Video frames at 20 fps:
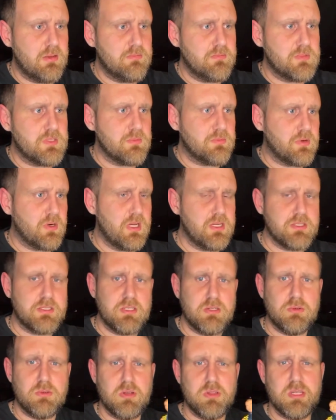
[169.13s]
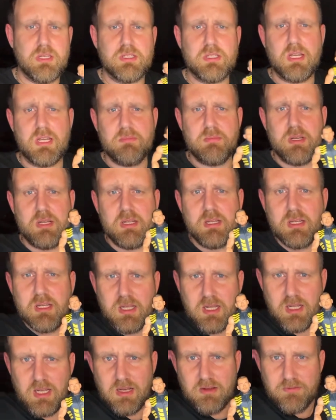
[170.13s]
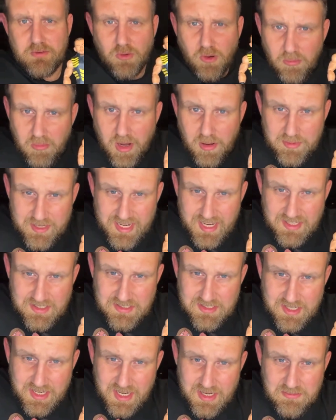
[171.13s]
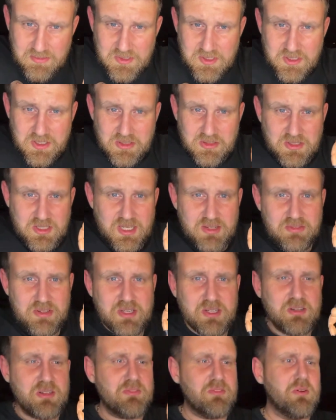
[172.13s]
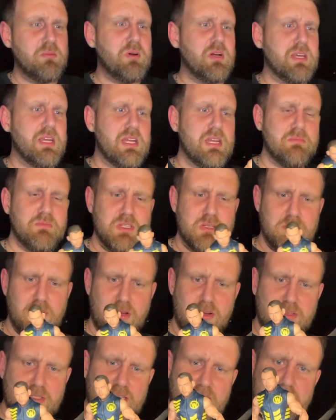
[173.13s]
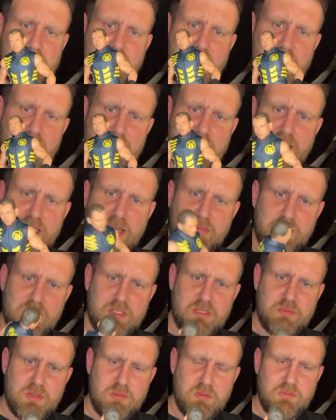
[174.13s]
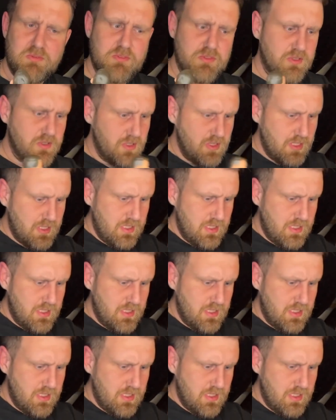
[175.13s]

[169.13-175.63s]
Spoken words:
Surprised that all of this came in here. Thought I might be getting scammed, you know, you never know. Thought I might get an empty box. That has happened to me before.